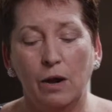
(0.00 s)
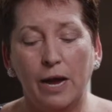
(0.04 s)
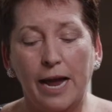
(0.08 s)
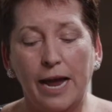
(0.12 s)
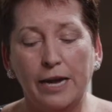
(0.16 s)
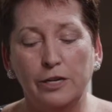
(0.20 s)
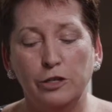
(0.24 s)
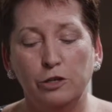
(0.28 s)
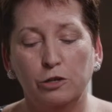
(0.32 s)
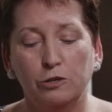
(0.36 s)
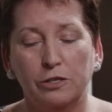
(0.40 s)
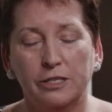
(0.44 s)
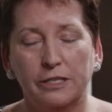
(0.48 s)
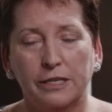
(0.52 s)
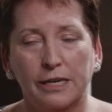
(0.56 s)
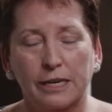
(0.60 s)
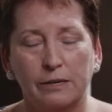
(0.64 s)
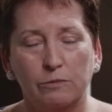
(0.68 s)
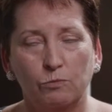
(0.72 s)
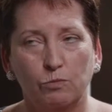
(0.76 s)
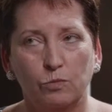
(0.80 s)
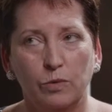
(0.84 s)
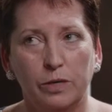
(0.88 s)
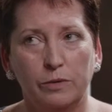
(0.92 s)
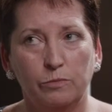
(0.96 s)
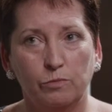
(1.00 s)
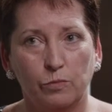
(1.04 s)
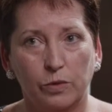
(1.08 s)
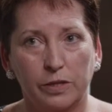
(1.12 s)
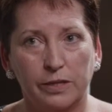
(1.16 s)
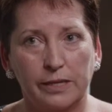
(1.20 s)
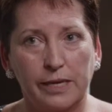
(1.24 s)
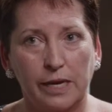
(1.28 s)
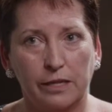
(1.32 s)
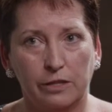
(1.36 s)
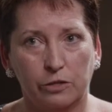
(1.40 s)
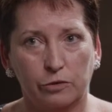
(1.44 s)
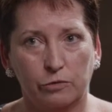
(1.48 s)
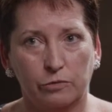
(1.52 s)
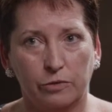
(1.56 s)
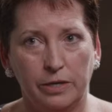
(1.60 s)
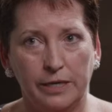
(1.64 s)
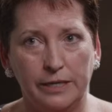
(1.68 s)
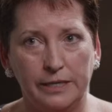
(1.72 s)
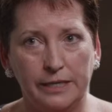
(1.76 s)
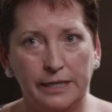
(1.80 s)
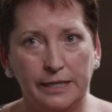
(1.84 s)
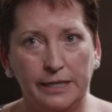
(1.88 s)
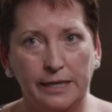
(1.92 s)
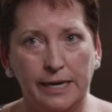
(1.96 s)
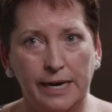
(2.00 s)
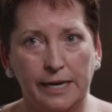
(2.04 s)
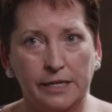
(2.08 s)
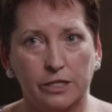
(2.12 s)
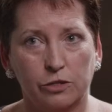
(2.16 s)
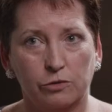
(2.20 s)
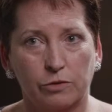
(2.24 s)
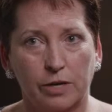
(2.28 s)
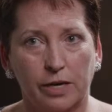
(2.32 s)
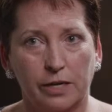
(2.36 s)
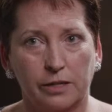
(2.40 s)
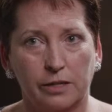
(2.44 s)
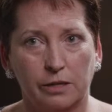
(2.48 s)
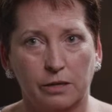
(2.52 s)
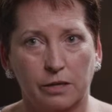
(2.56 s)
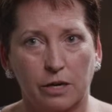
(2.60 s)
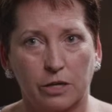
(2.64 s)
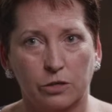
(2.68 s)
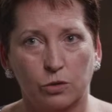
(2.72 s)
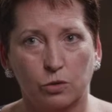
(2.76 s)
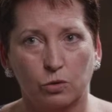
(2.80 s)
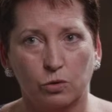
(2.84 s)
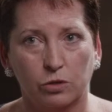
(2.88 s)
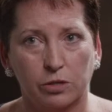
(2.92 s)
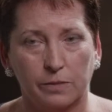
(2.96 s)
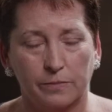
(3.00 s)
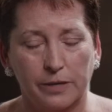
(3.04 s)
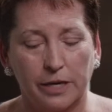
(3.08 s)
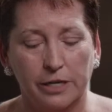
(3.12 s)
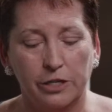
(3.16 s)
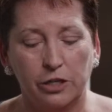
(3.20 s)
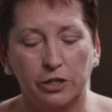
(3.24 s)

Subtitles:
And you can, with that 3D X-ray that I talked about,